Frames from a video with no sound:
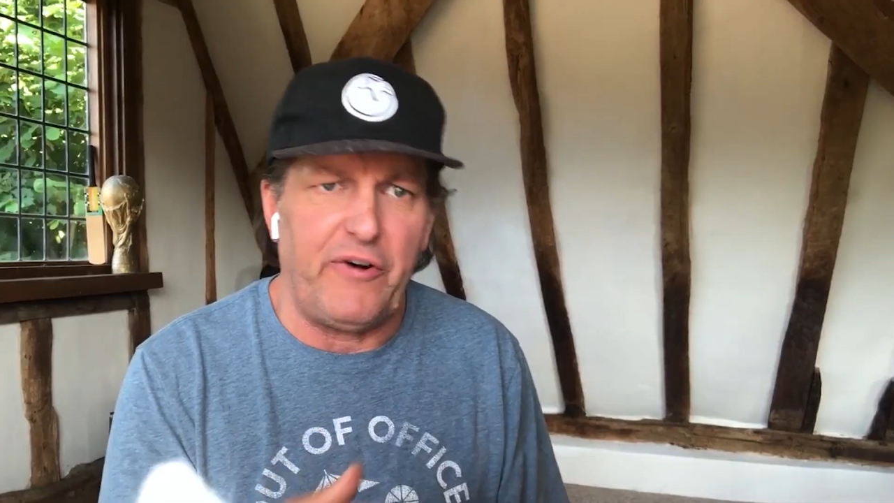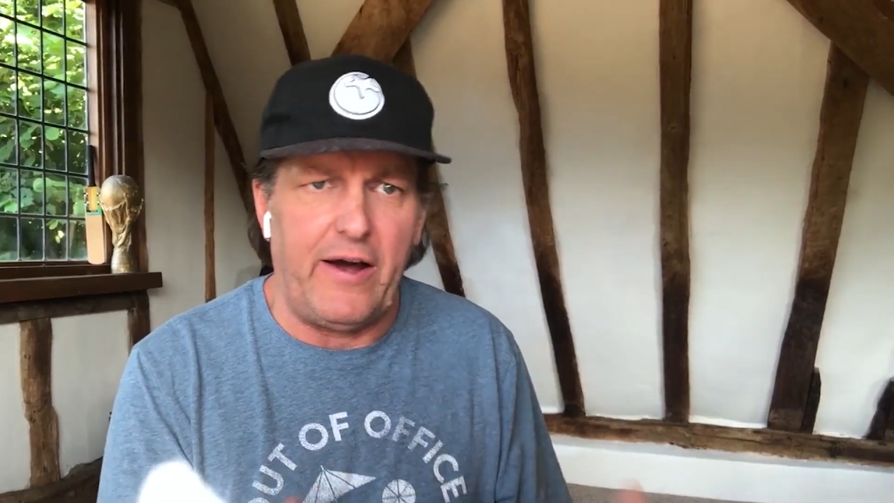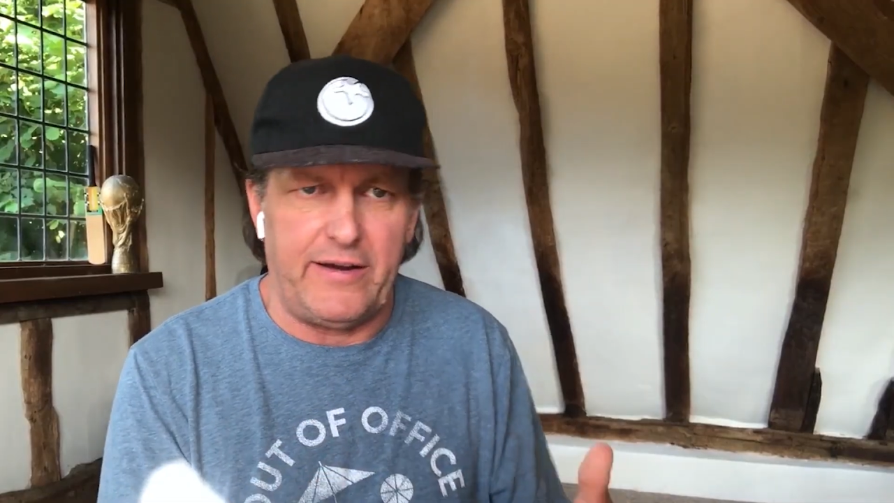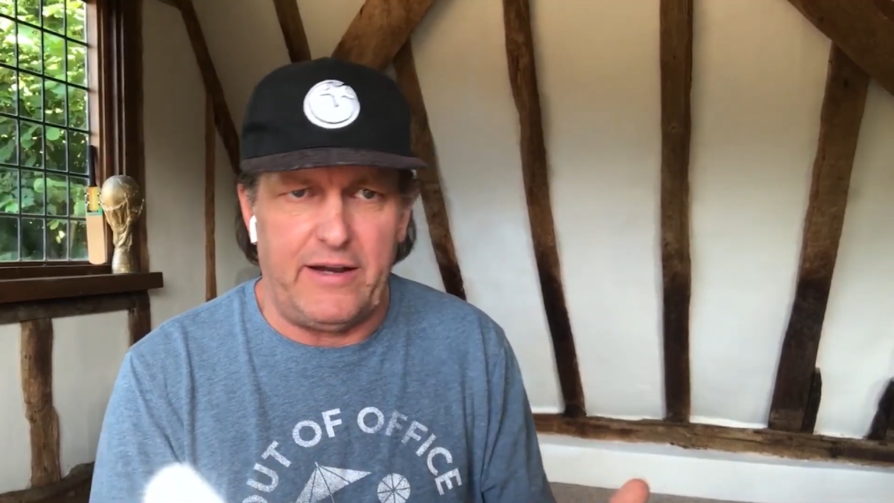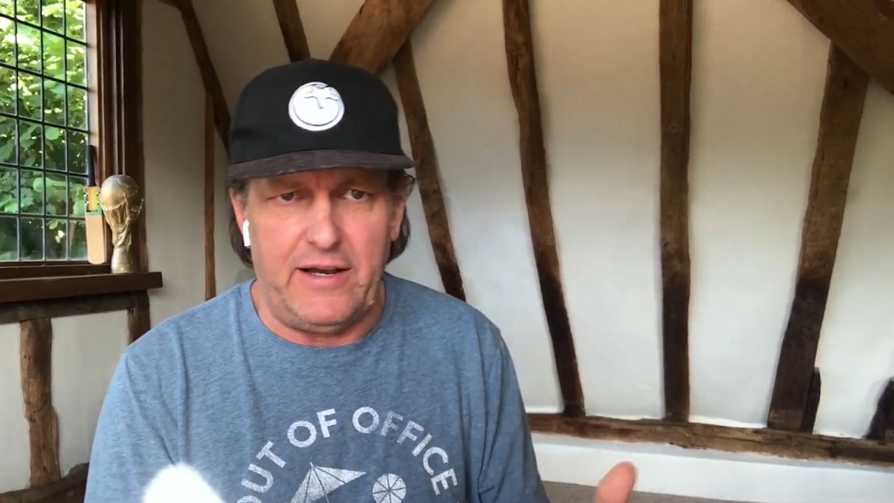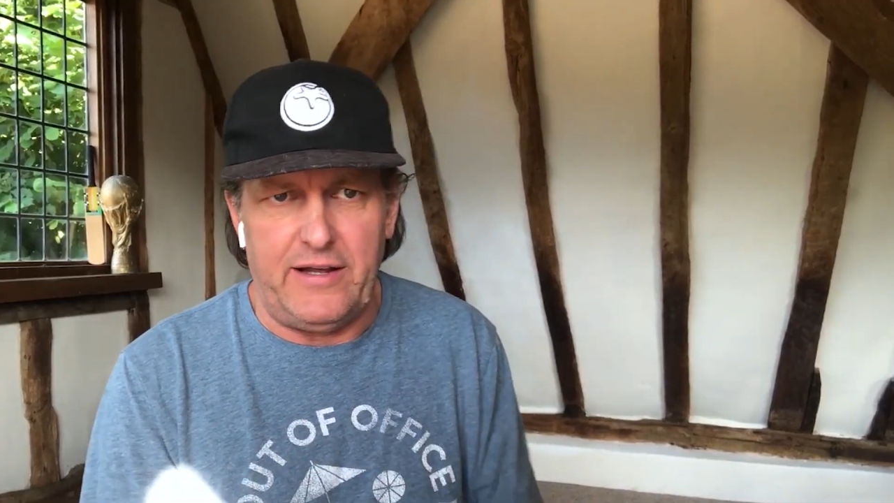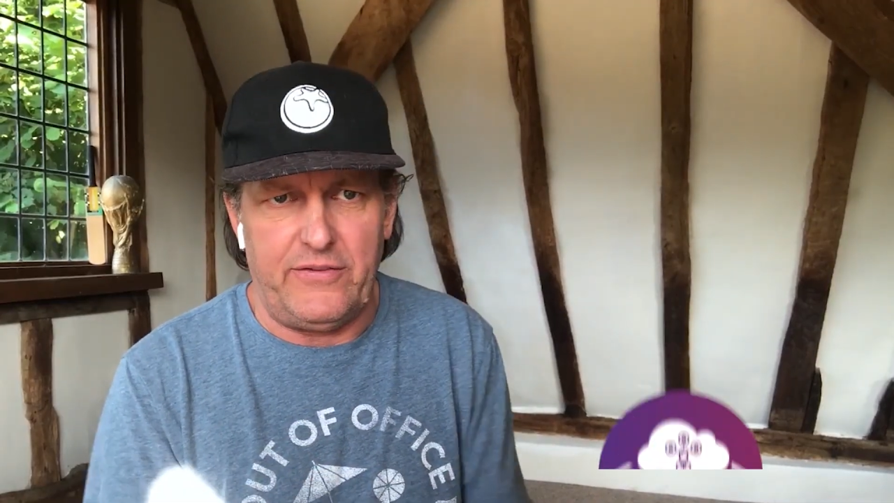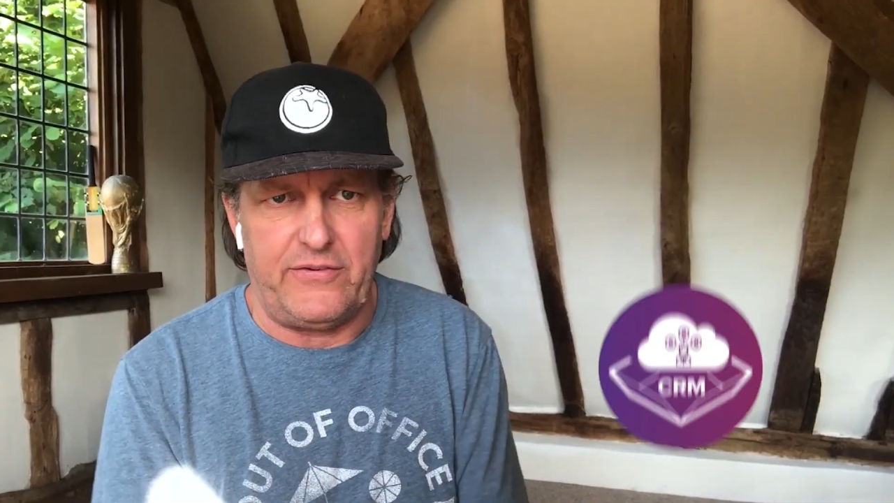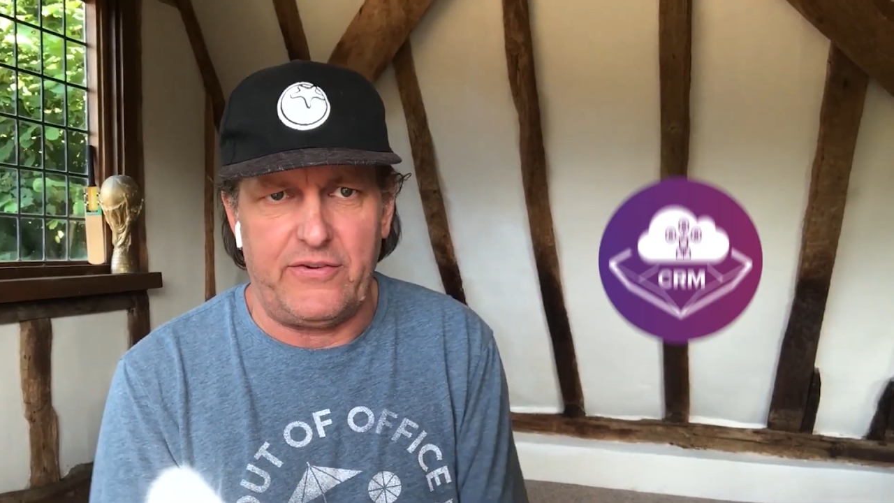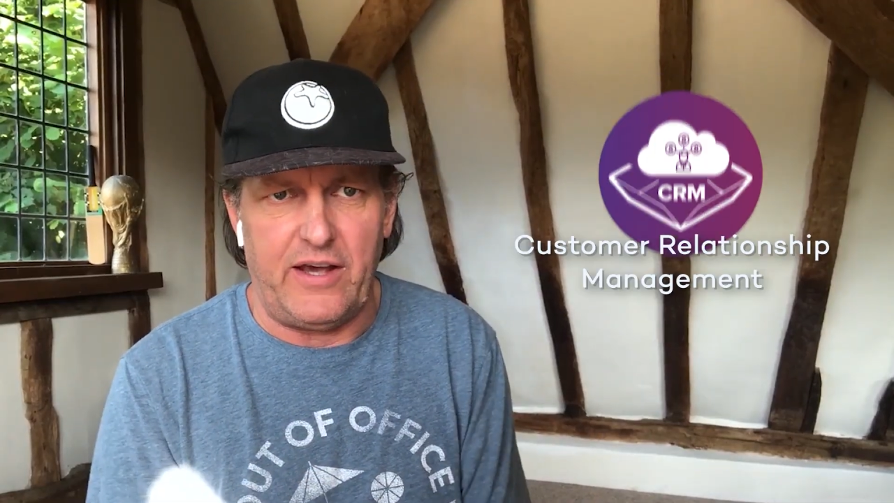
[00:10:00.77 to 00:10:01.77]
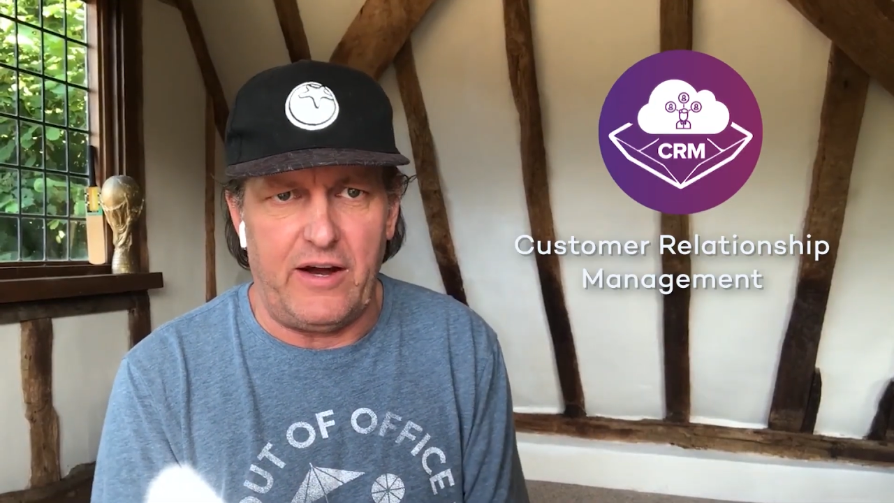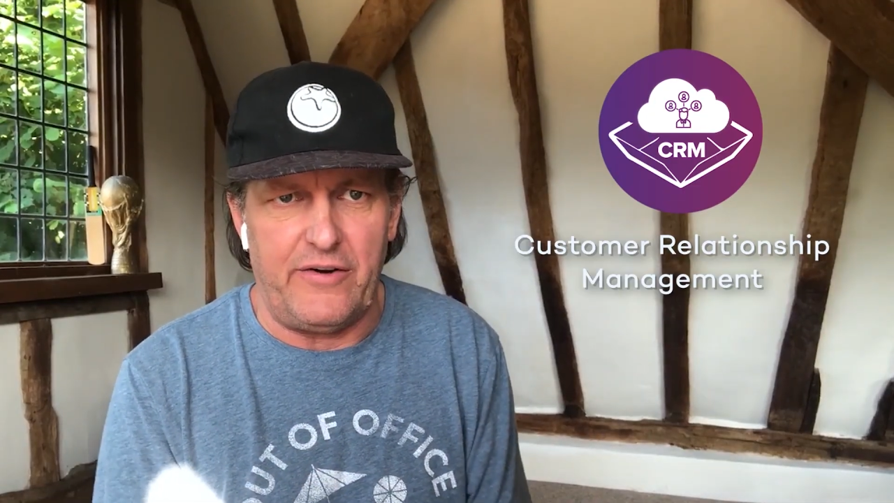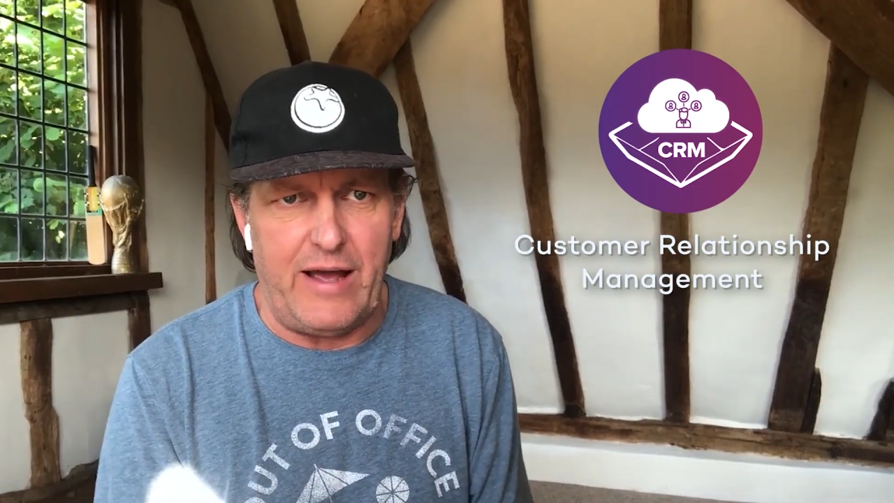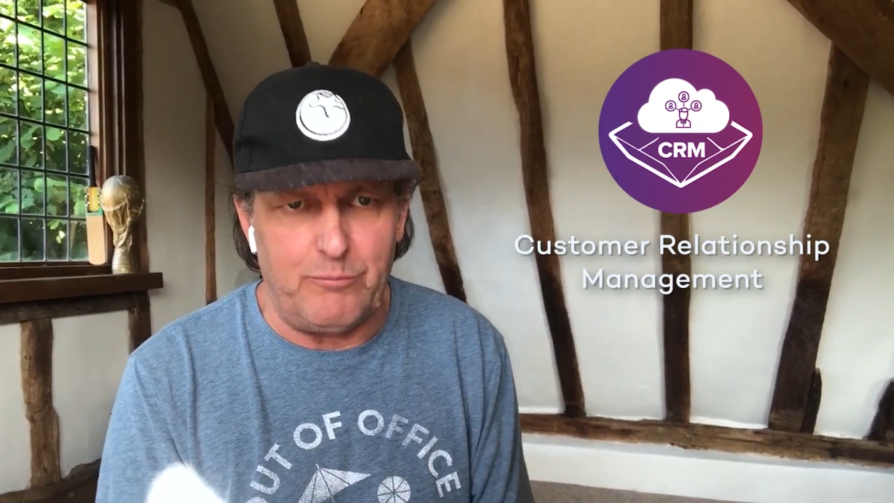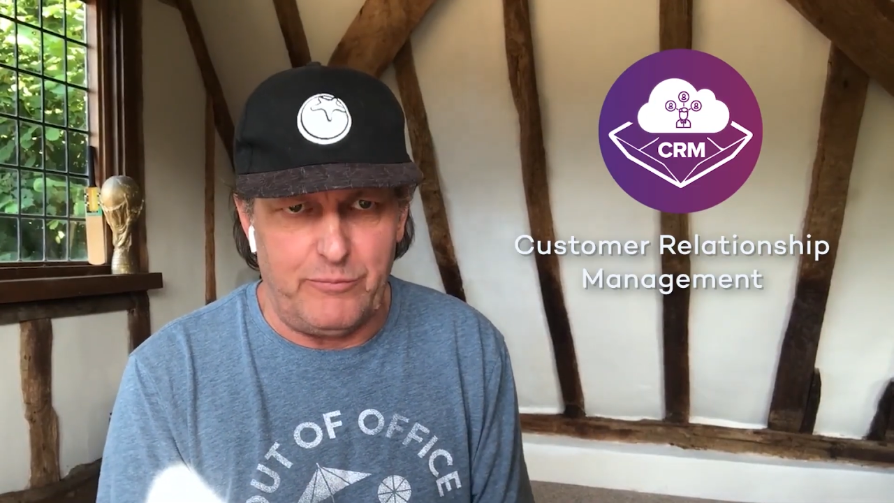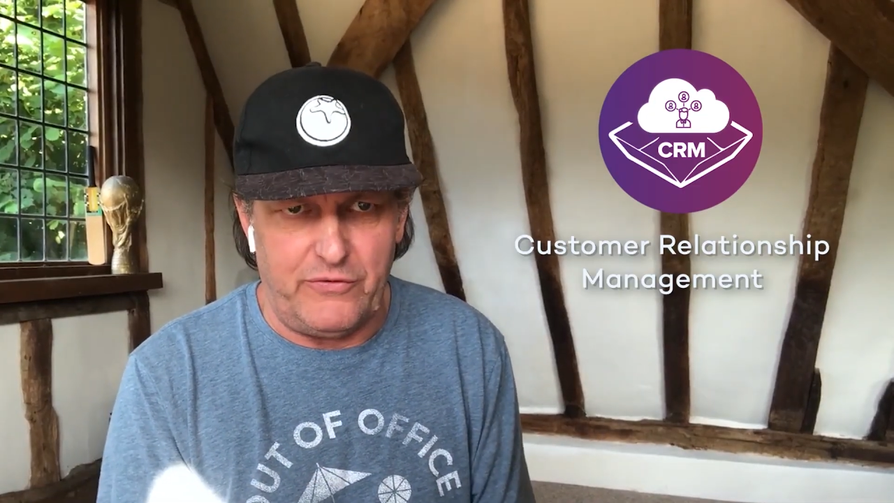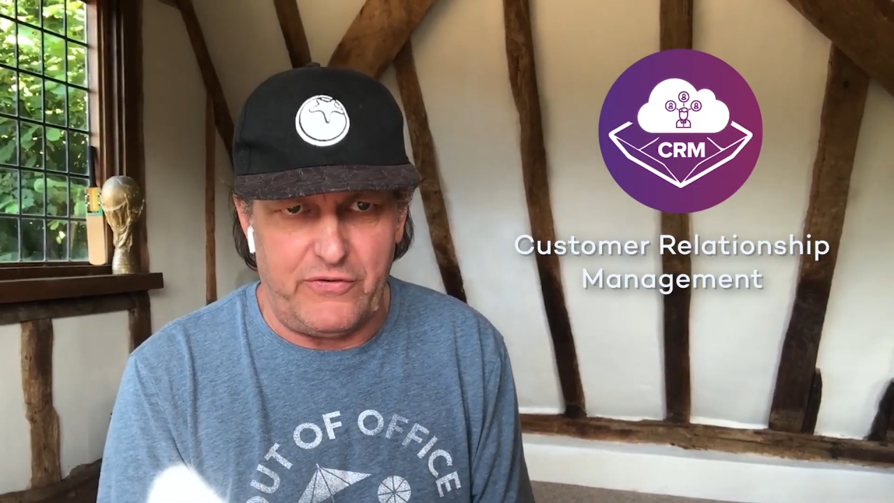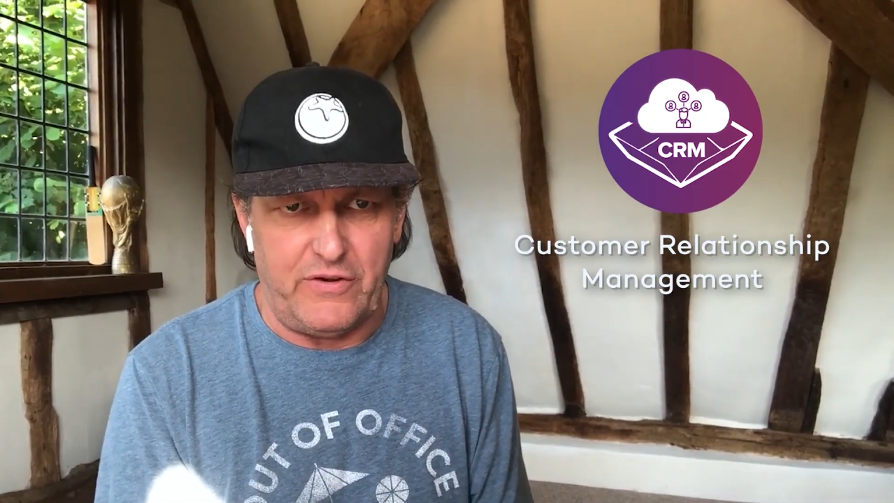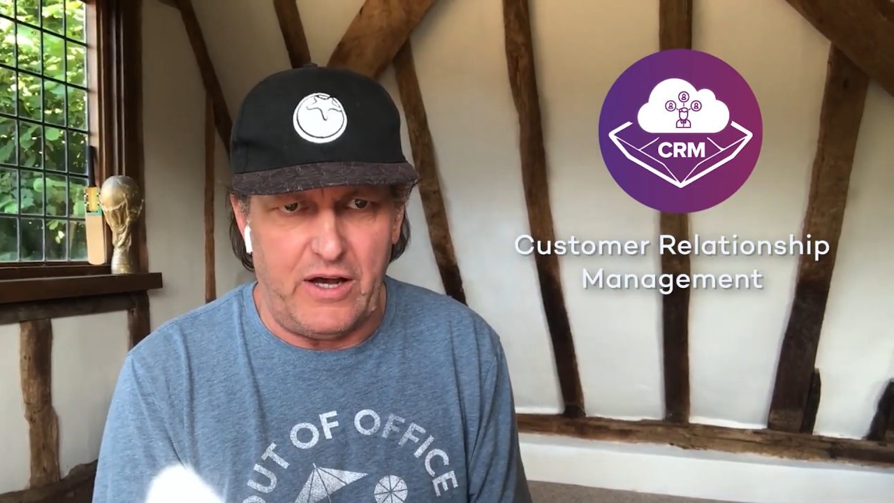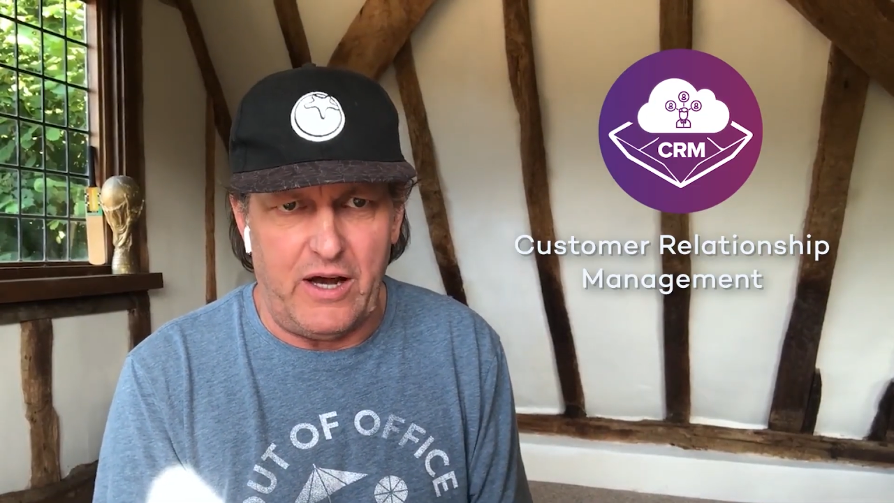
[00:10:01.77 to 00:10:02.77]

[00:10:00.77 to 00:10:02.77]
Finally, the CRMs